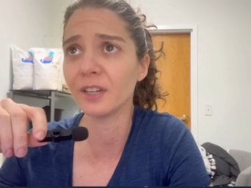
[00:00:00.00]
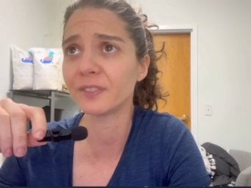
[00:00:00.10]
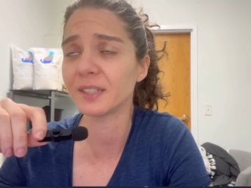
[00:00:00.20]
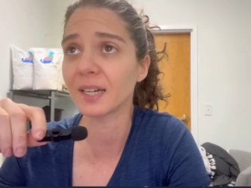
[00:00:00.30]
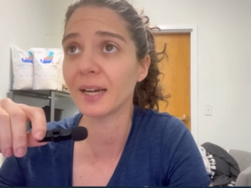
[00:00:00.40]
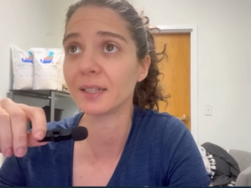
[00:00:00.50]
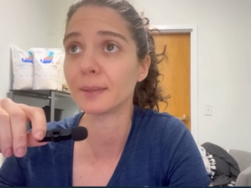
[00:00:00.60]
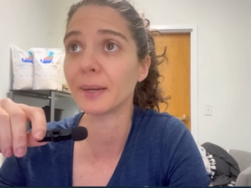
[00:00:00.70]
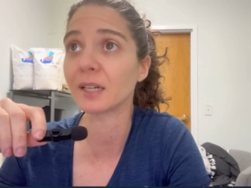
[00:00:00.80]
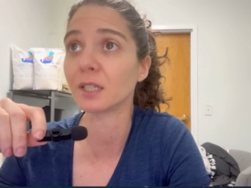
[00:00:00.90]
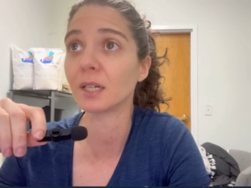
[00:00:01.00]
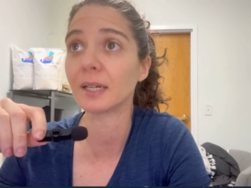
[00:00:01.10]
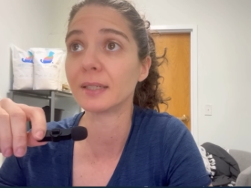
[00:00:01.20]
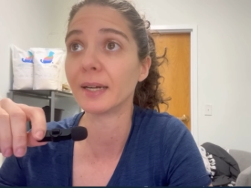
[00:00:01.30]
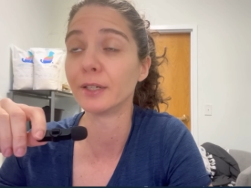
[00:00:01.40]
if they died in the
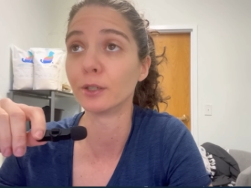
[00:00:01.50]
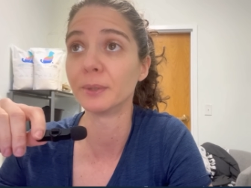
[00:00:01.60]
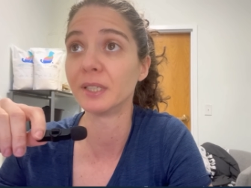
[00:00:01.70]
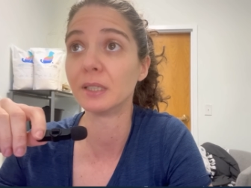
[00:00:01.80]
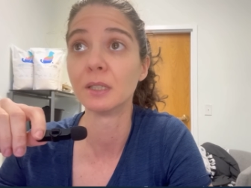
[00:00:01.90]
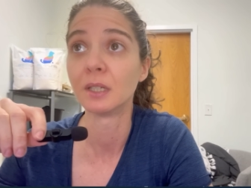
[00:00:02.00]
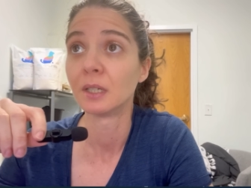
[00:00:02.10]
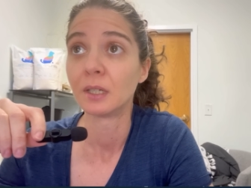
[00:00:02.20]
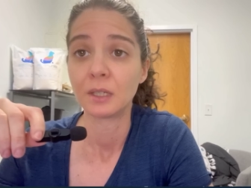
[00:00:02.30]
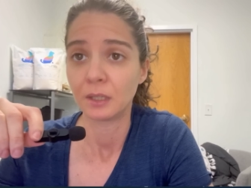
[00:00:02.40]
backyard at night nobody